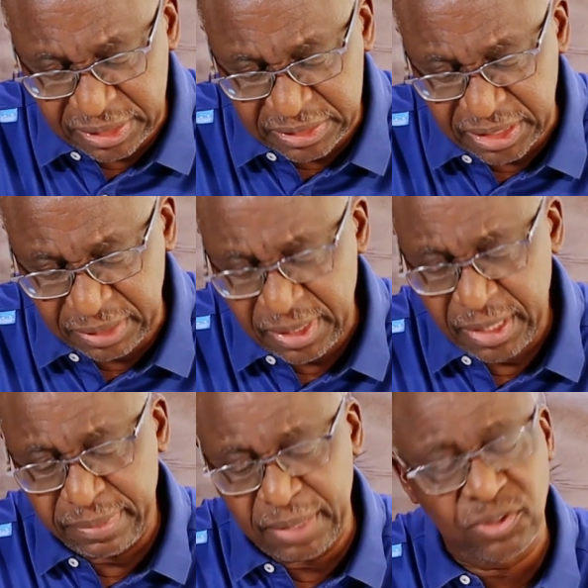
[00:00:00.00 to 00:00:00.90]
mighty name.
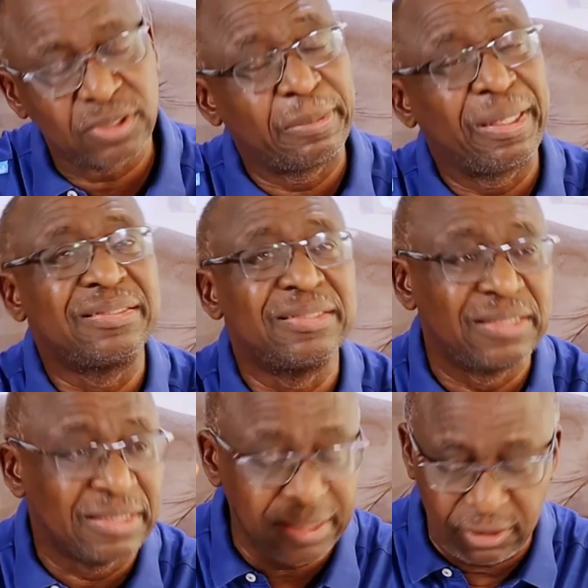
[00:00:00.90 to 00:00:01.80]
The Bible talks about his
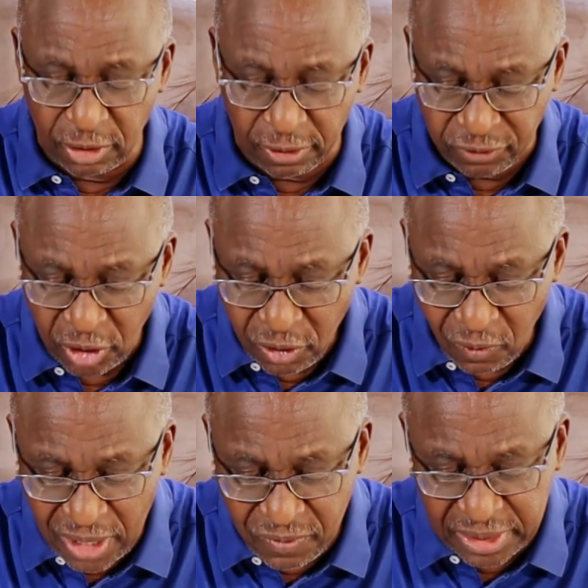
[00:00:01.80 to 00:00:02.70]
great love
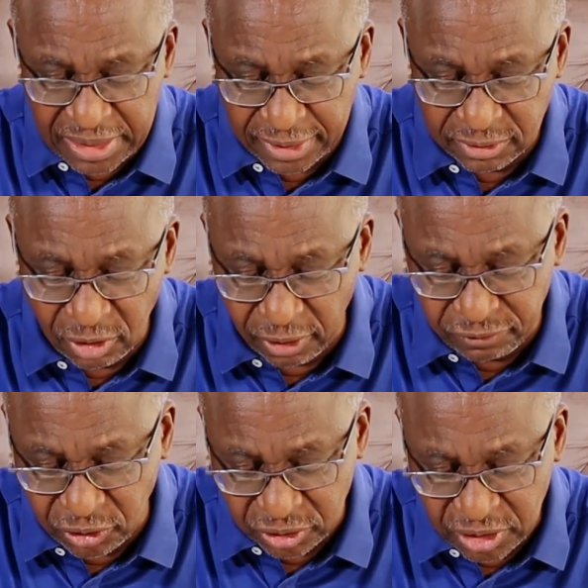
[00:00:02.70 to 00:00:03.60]
wherewith he has
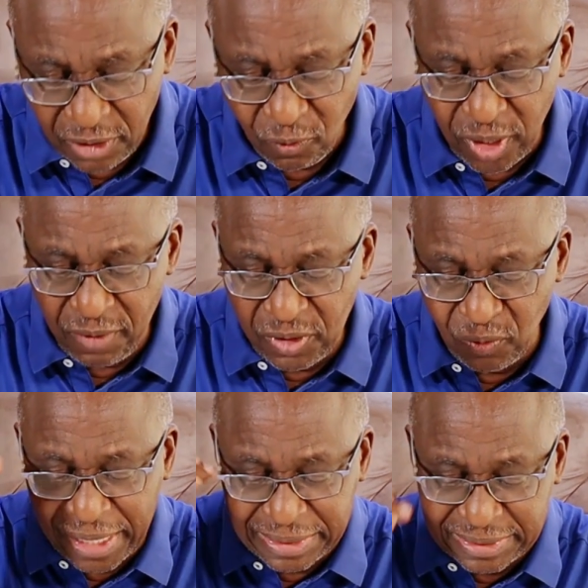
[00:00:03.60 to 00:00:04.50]
loved us. When we
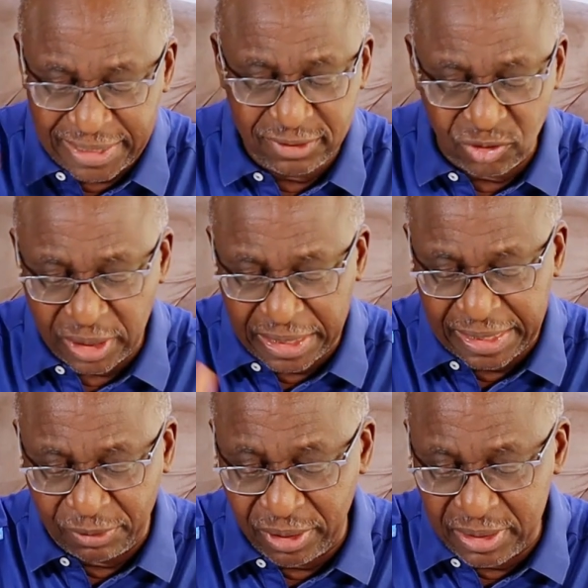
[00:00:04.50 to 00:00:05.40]
were dead
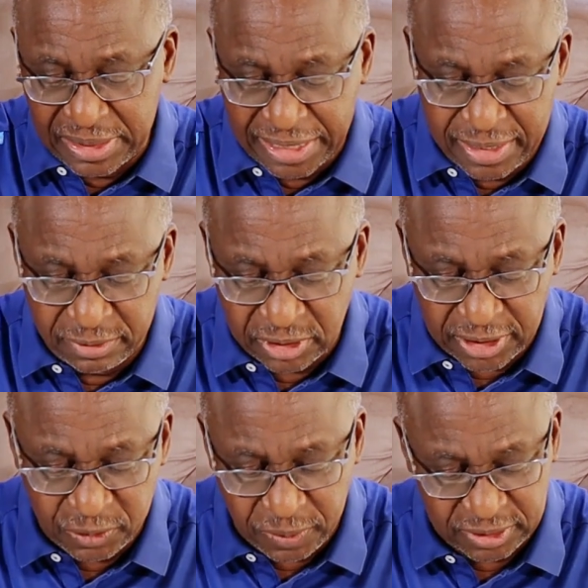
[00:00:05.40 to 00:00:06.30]
together, when dead in
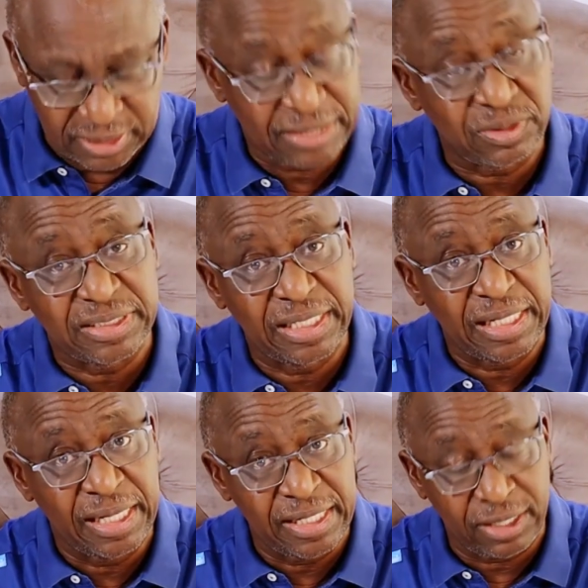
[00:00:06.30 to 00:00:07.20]
trespasses, like we said
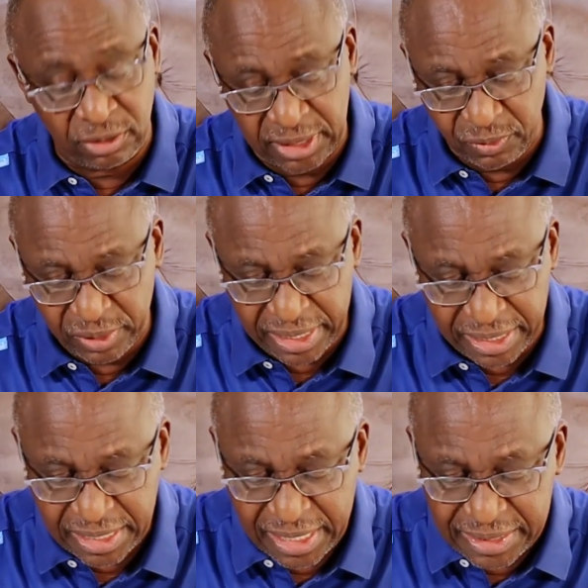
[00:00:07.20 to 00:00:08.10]
earlier on that we
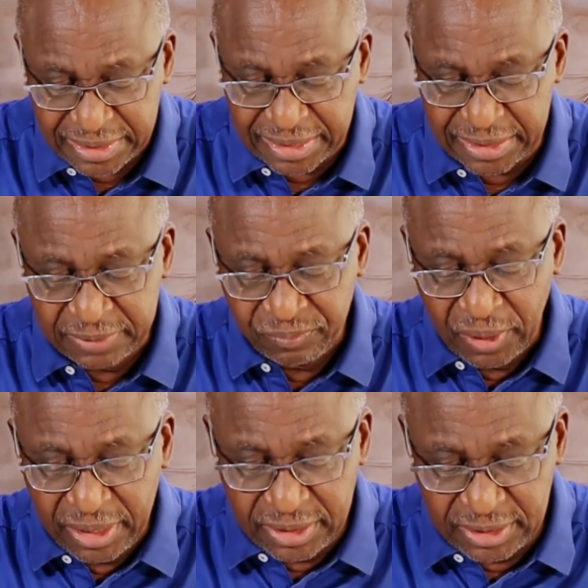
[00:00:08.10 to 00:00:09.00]
read, he says,
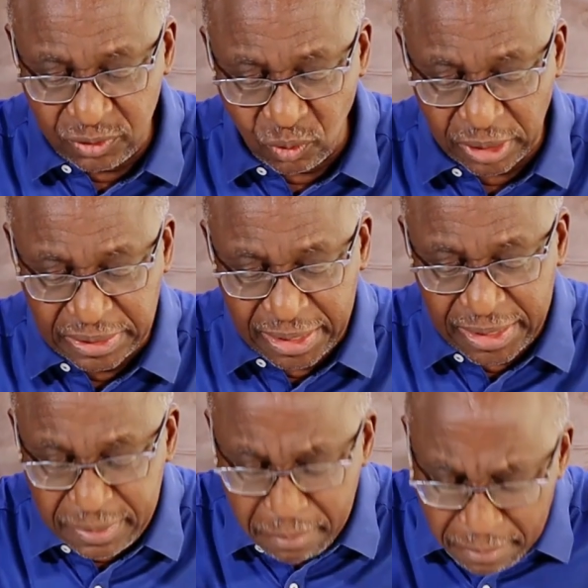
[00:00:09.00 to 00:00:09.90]
he did what?
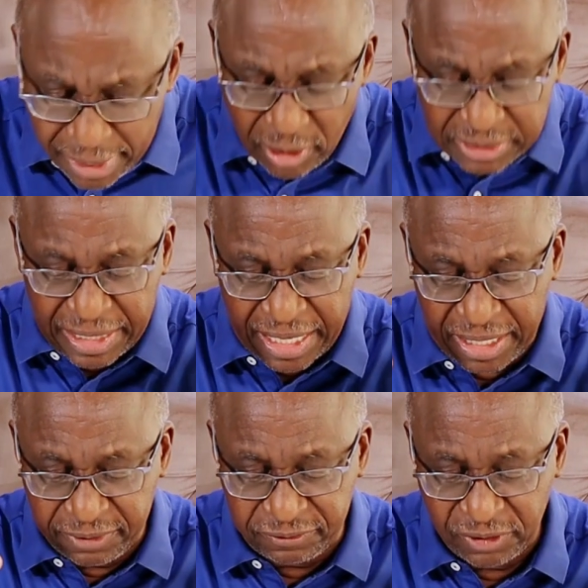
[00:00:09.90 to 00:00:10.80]
He made us
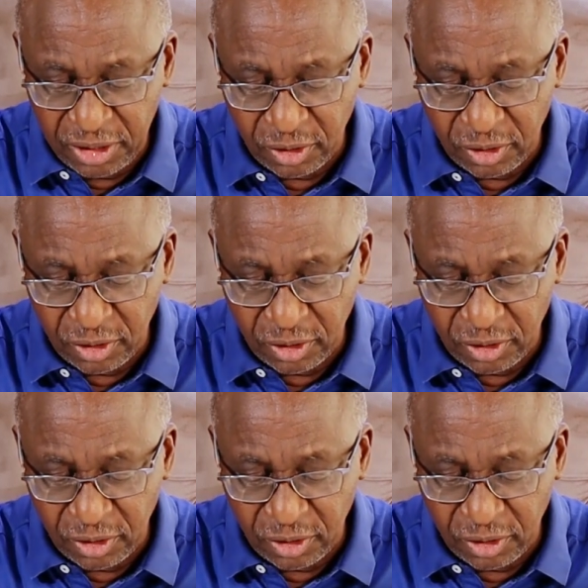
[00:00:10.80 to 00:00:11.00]
alive.